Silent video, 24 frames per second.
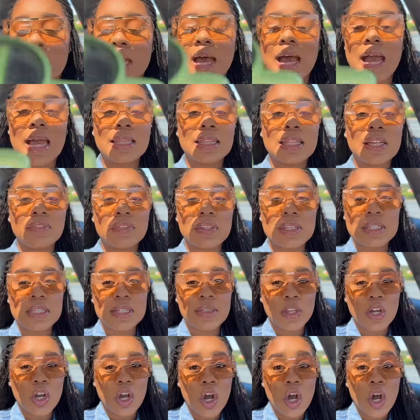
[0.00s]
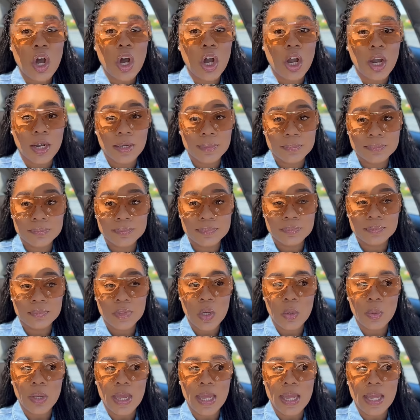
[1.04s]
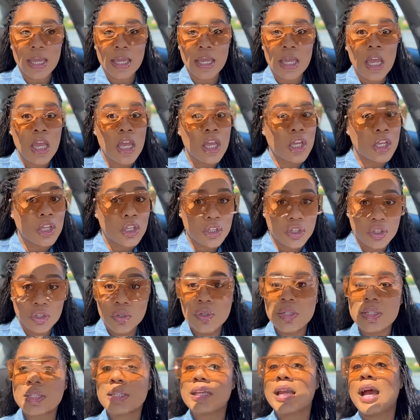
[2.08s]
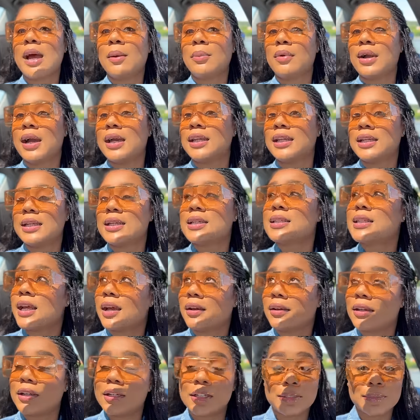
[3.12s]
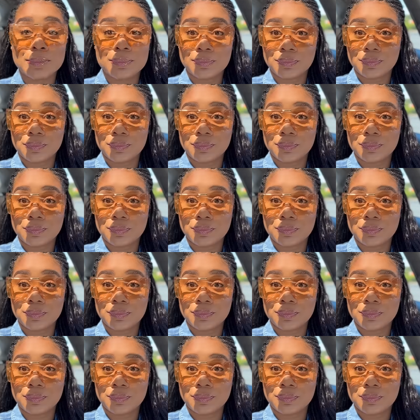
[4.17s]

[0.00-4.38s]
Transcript: I left this in the car. Okay. You see how bright it is out here